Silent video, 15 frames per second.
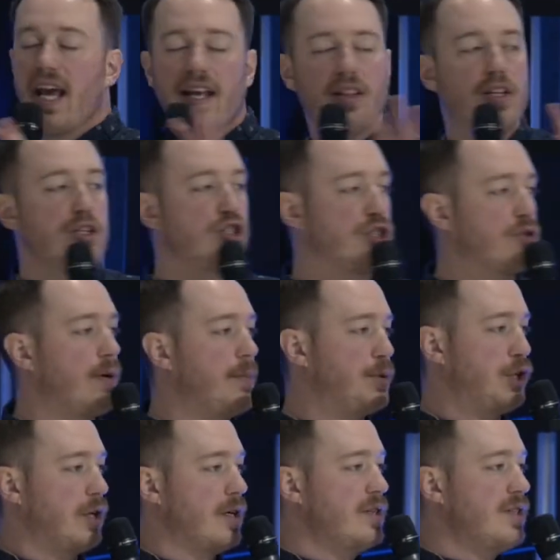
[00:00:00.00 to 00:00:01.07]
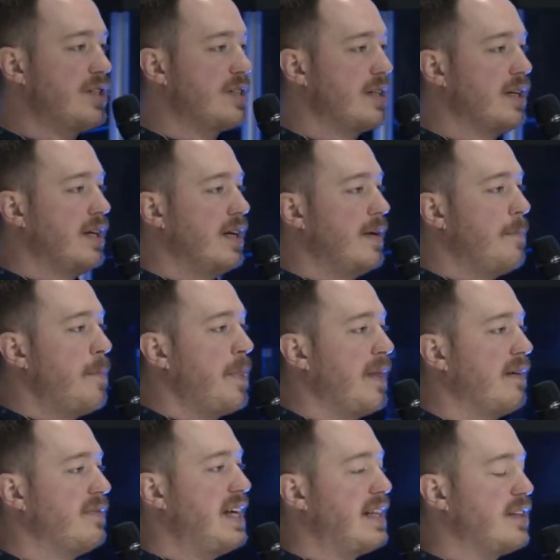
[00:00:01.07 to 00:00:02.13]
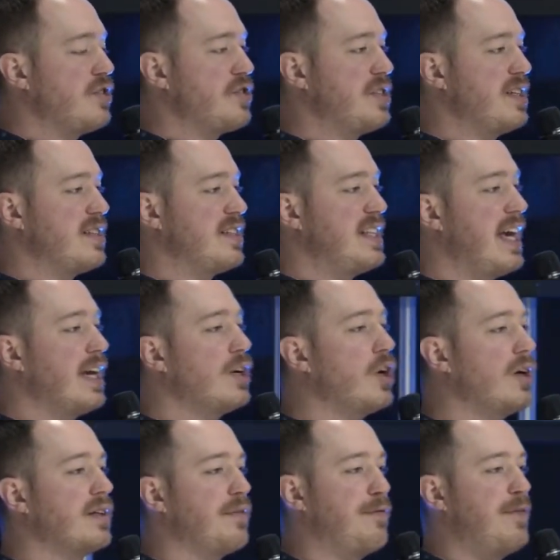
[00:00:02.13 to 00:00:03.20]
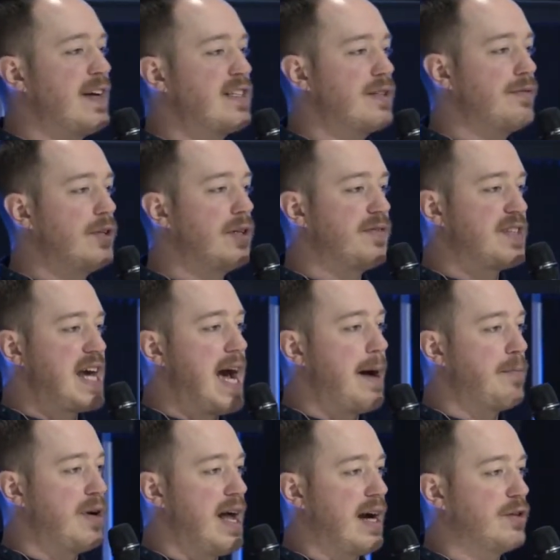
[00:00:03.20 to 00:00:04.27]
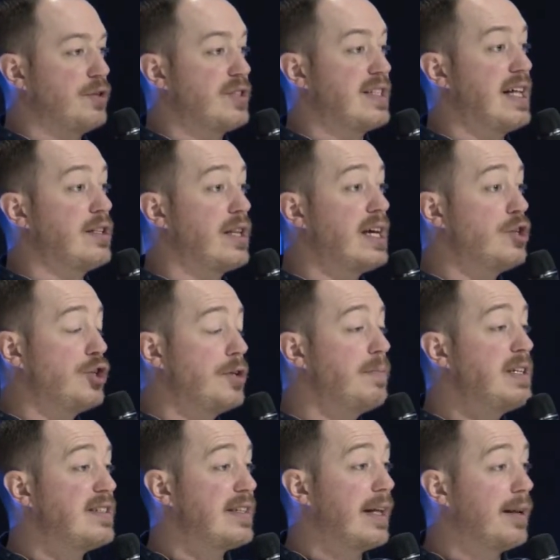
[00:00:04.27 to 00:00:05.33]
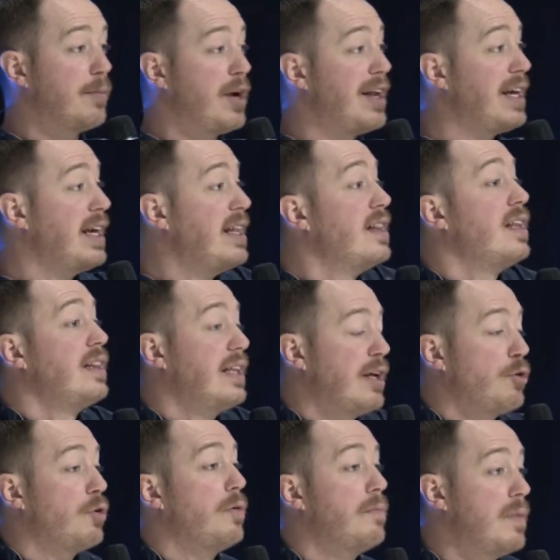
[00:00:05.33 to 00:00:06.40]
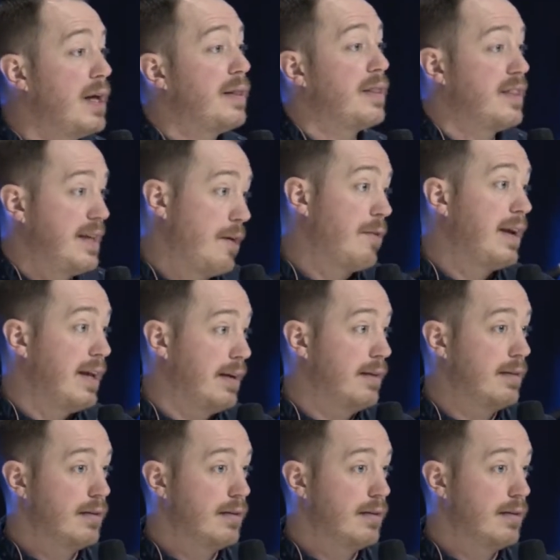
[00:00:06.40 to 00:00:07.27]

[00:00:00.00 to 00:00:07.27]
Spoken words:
in the scriptures that there's this thing called the Festival of Tabernacles that they should be celebrating in the literal month they're in.